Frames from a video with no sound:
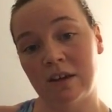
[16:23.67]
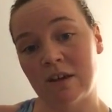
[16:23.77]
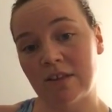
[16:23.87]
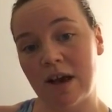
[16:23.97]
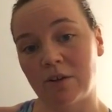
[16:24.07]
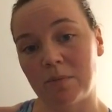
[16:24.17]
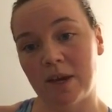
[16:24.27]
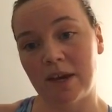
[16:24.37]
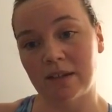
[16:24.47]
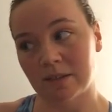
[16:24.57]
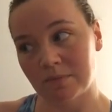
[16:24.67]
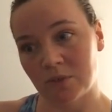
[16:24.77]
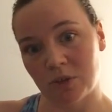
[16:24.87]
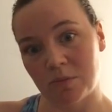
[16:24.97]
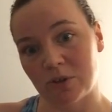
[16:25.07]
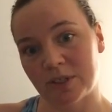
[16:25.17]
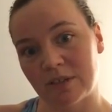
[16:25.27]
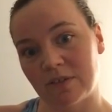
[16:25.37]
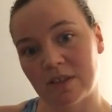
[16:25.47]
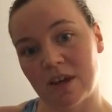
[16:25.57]
flat on the bed, shimmy
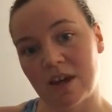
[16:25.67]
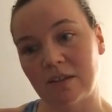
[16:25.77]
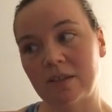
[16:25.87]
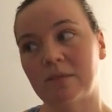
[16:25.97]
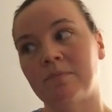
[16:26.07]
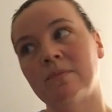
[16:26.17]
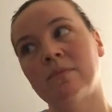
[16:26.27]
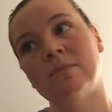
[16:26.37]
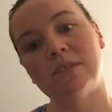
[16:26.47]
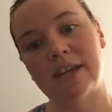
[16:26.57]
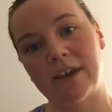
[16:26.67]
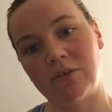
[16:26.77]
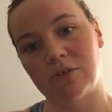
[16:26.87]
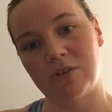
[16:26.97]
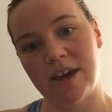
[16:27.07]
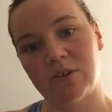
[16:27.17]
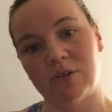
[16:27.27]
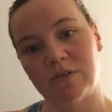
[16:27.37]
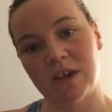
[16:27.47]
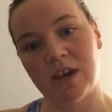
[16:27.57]
yourself to the end, dangle your neck
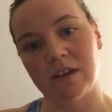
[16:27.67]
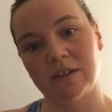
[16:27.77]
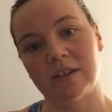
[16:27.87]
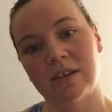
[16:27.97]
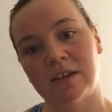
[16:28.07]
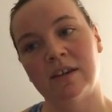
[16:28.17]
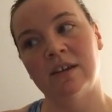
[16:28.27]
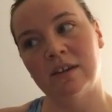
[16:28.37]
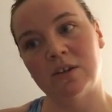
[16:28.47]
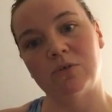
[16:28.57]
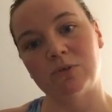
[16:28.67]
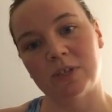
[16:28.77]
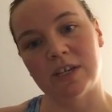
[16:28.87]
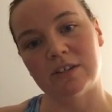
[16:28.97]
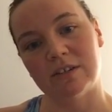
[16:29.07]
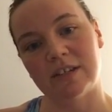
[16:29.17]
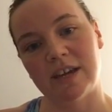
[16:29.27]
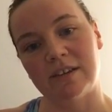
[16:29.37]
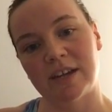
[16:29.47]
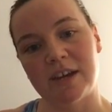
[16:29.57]
off the end, a little rotation
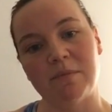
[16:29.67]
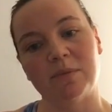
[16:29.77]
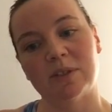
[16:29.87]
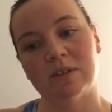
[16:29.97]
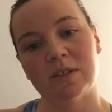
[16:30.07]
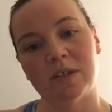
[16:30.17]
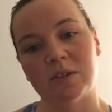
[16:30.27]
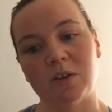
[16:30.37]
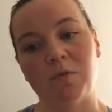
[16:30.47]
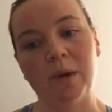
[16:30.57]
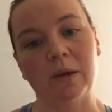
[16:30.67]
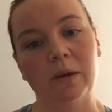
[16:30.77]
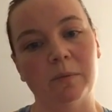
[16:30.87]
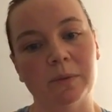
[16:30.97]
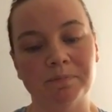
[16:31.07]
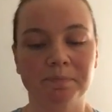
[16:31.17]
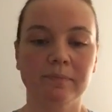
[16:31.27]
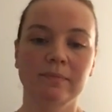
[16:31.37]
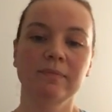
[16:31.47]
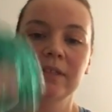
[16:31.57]
10 times, sit yourself back up.
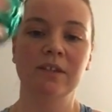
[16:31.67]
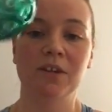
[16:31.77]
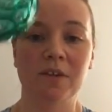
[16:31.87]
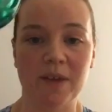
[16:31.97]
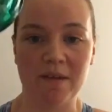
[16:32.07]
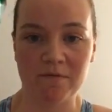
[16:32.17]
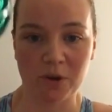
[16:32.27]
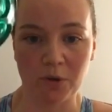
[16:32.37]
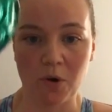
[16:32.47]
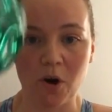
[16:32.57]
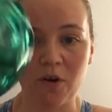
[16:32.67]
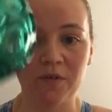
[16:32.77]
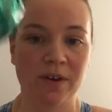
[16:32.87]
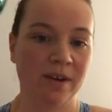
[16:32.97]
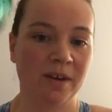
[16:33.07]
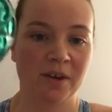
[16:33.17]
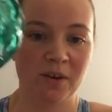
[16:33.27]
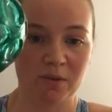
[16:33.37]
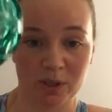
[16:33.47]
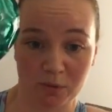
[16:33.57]
You can then follow off
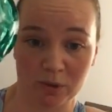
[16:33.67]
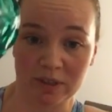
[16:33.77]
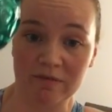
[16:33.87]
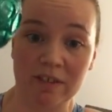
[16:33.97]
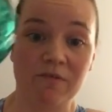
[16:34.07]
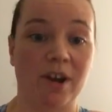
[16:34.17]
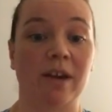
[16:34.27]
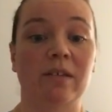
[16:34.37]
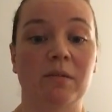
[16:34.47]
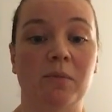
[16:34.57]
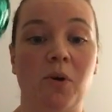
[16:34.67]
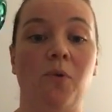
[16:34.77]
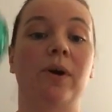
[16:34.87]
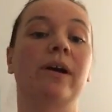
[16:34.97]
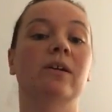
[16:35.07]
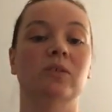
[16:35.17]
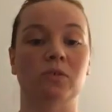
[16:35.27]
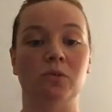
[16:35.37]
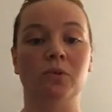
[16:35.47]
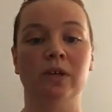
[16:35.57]
with some more lovely Franklin ball work.
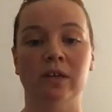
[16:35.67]
So